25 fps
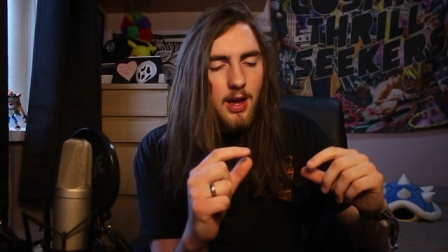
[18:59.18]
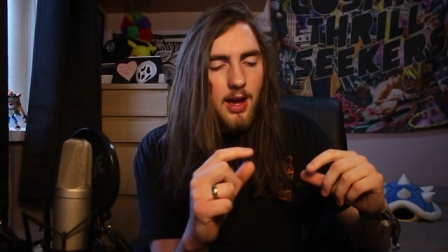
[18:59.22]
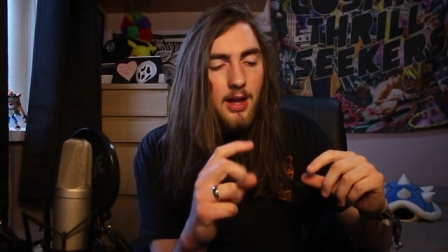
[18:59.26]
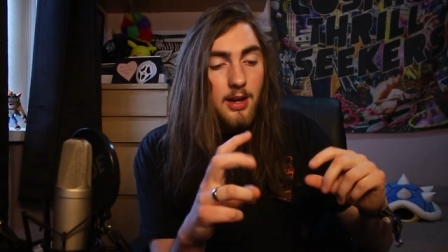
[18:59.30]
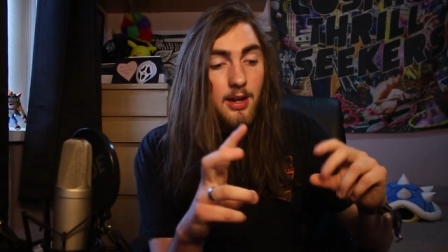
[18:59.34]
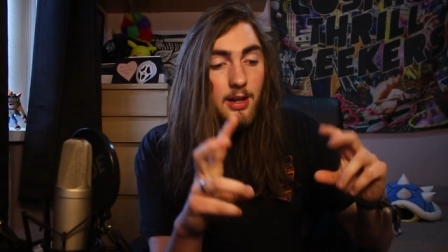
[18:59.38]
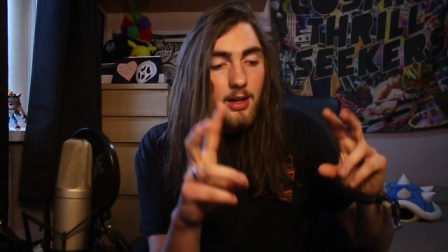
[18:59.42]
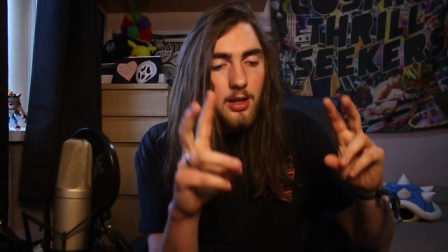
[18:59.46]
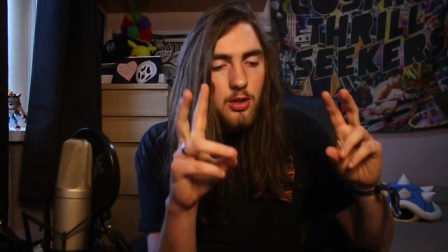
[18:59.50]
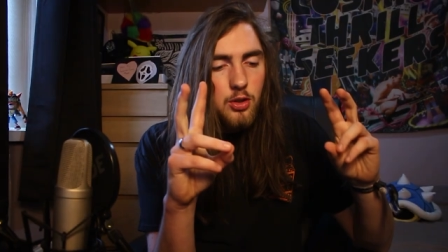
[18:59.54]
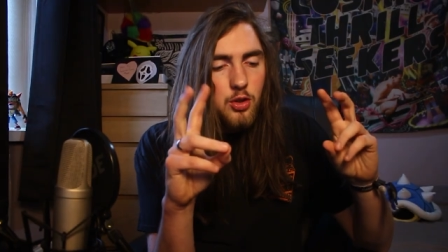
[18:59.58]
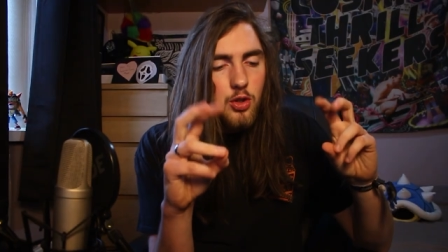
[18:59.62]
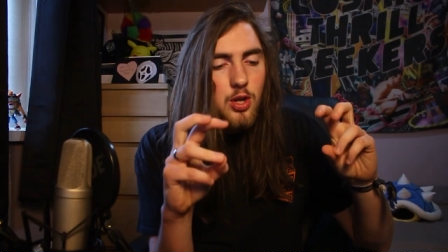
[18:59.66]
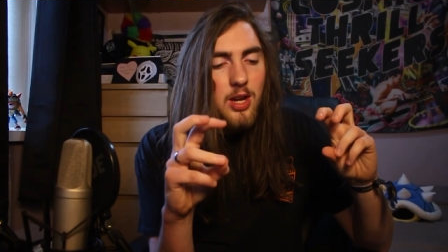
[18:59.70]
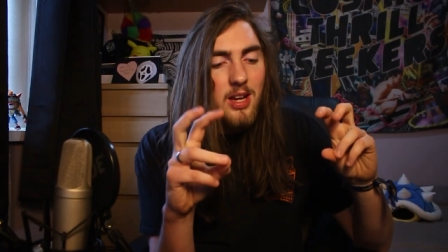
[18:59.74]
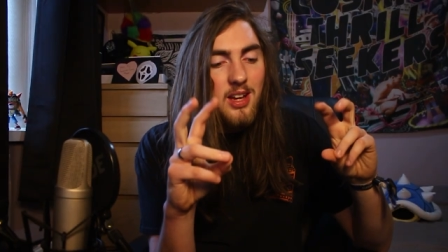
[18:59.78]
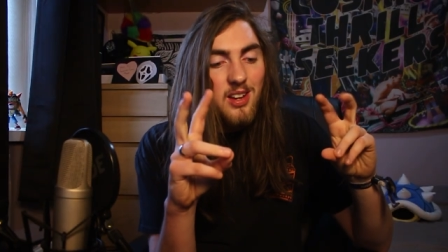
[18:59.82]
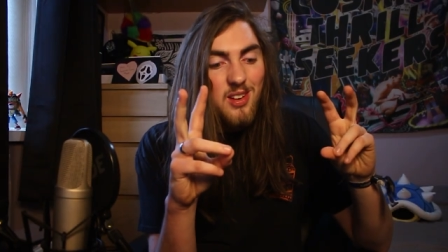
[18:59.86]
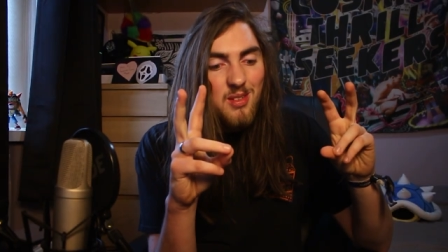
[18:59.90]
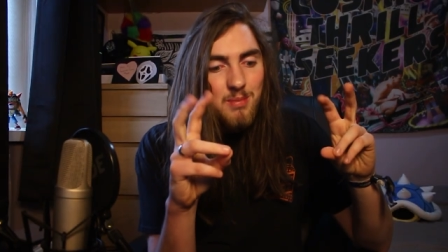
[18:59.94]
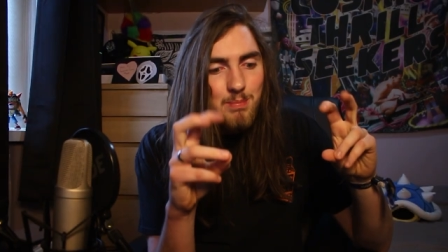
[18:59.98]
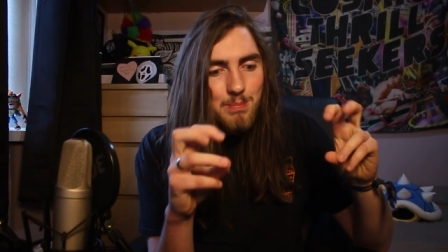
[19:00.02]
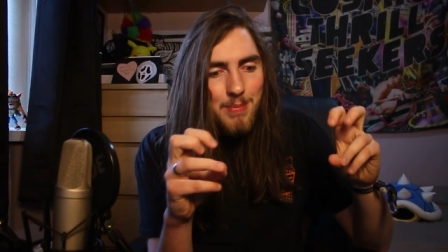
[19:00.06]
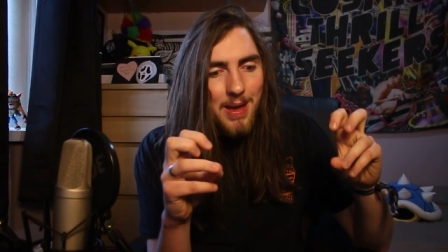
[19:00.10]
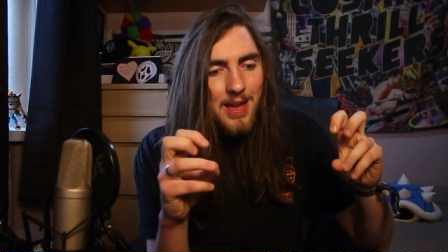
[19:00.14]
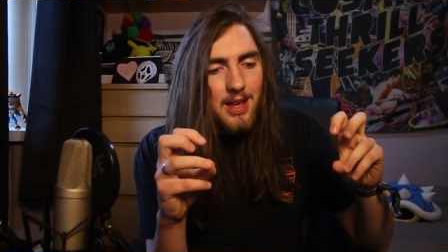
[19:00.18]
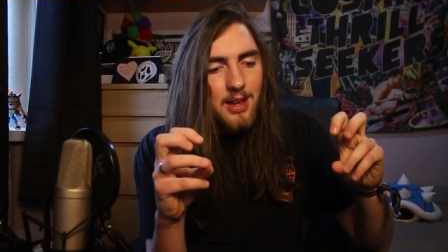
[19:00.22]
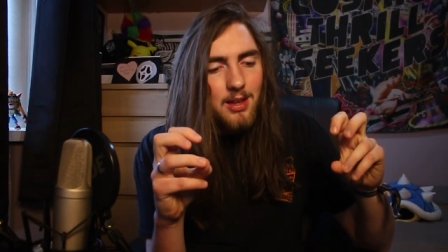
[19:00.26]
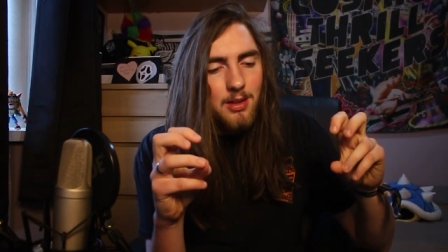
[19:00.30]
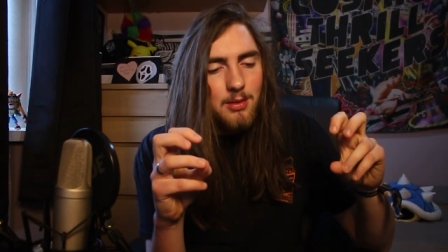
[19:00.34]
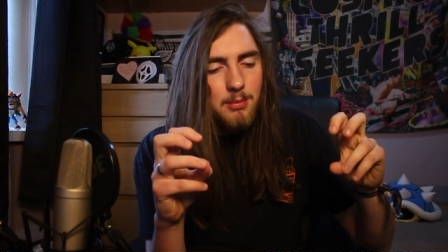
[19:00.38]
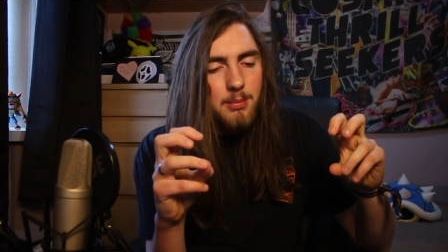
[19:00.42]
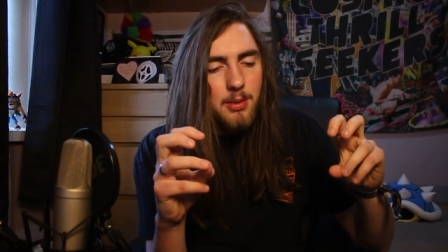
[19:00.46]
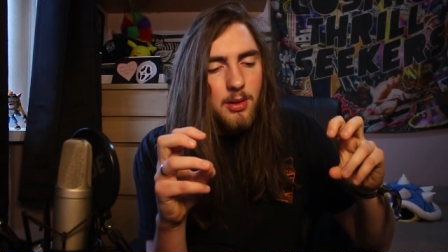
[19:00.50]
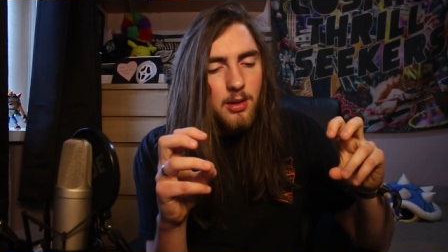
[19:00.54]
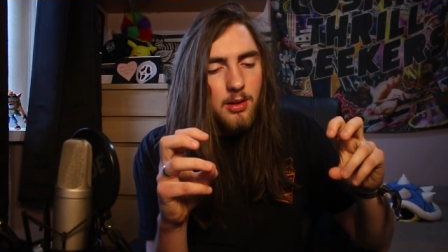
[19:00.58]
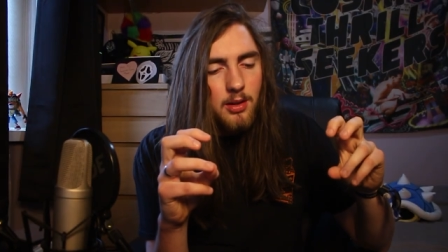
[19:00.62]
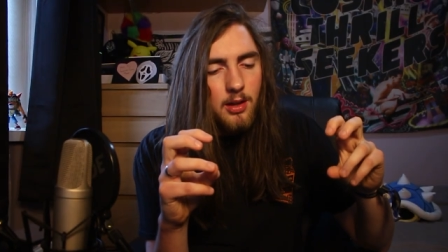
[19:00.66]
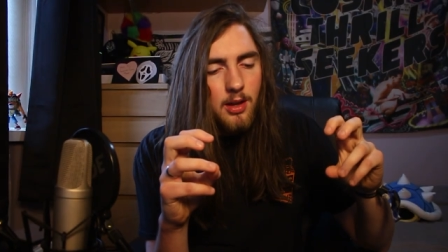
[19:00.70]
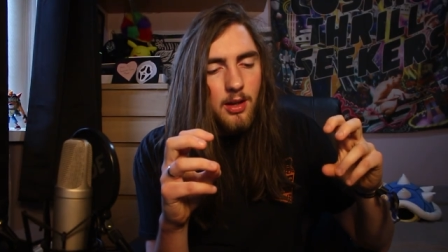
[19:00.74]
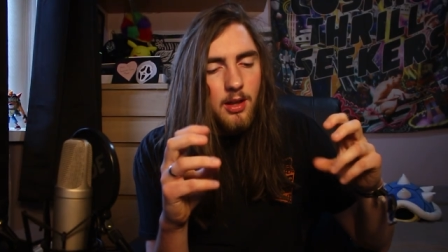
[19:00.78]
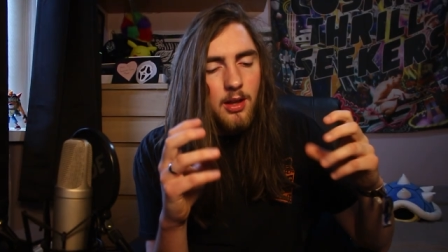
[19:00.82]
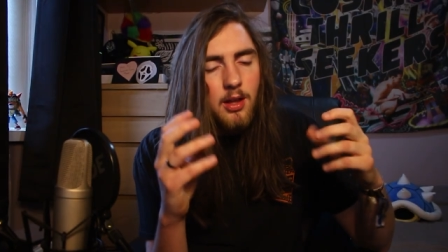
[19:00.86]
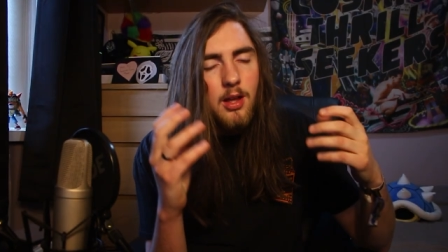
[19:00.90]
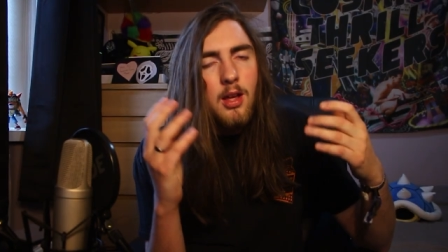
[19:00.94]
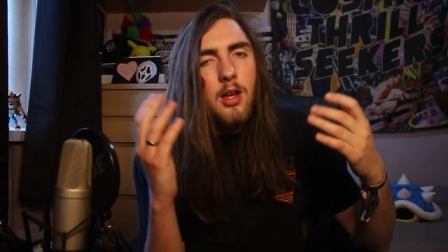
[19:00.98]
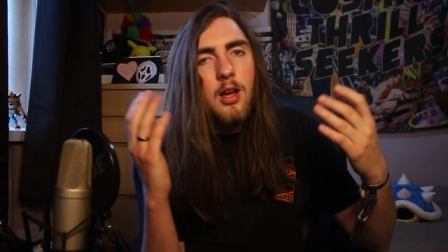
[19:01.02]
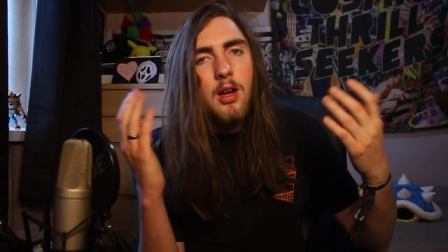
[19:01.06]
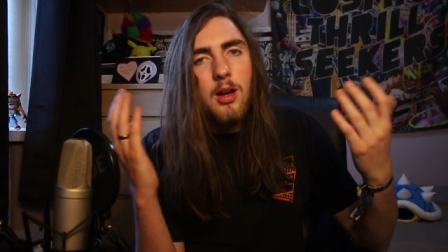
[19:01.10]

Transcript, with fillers: I had like a chicken and bacon burger.